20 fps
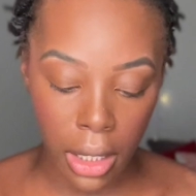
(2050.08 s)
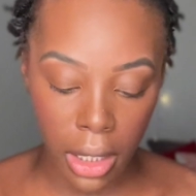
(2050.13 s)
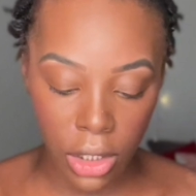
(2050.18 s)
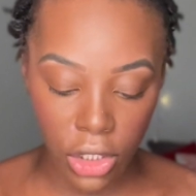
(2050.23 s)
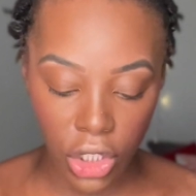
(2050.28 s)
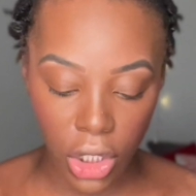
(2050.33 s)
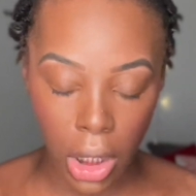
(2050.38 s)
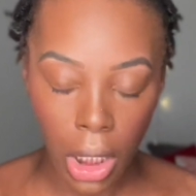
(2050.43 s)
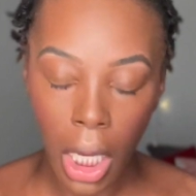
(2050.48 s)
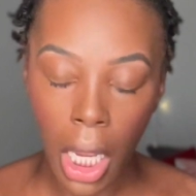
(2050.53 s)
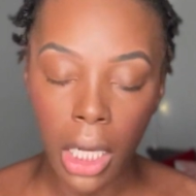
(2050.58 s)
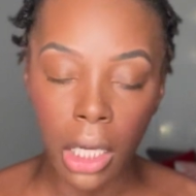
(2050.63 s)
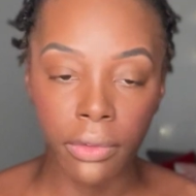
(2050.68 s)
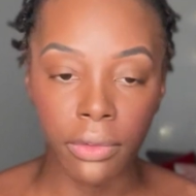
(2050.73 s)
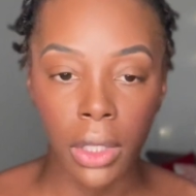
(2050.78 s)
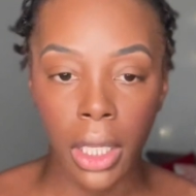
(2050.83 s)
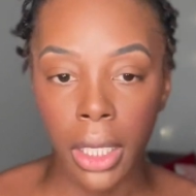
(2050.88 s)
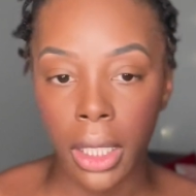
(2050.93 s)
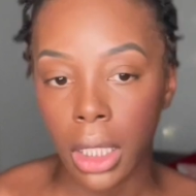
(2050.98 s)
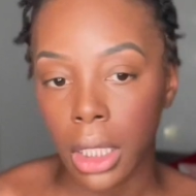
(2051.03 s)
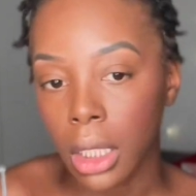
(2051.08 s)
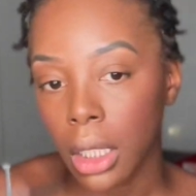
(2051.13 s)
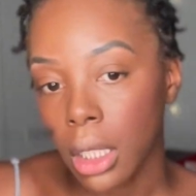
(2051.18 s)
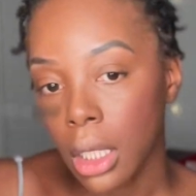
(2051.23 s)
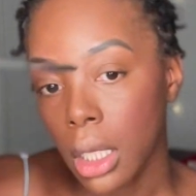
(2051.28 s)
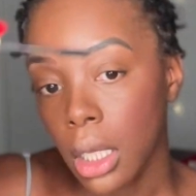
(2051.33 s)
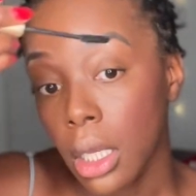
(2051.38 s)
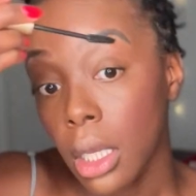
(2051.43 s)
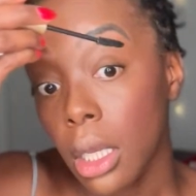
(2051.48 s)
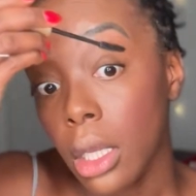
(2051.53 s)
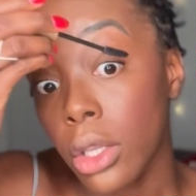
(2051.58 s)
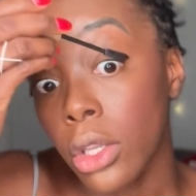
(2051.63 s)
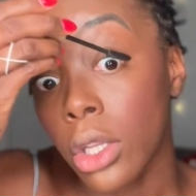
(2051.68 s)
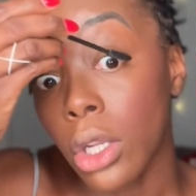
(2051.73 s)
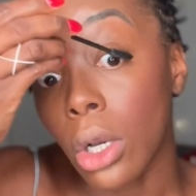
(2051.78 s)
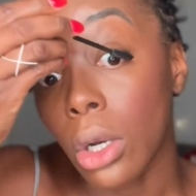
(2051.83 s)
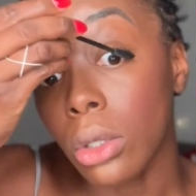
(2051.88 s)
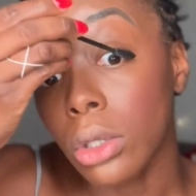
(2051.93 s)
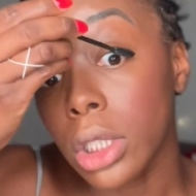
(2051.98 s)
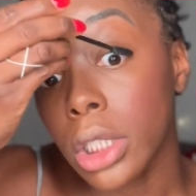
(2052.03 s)
And she kind of like, you
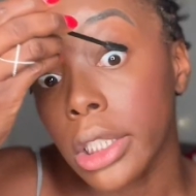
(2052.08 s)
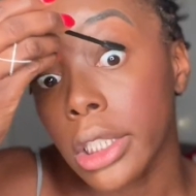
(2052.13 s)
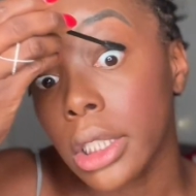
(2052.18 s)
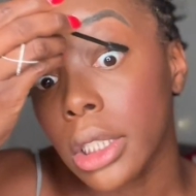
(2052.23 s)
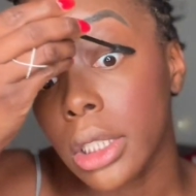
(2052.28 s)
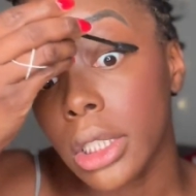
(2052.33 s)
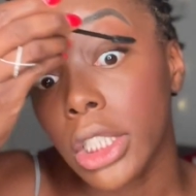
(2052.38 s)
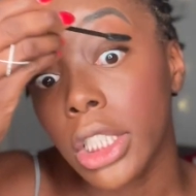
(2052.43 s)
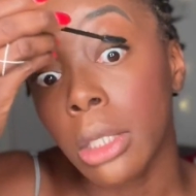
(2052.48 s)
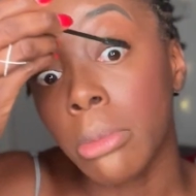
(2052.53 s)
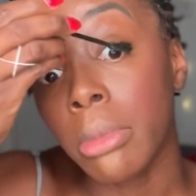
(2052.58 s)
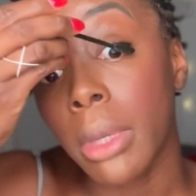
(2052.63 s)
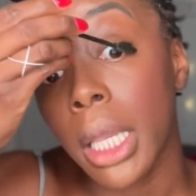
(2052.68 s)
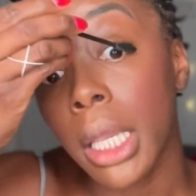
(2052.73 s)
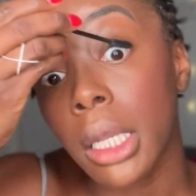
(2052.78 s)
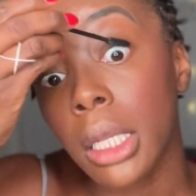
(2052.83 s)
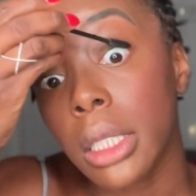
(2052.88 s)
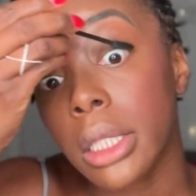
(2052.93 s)
know, she made it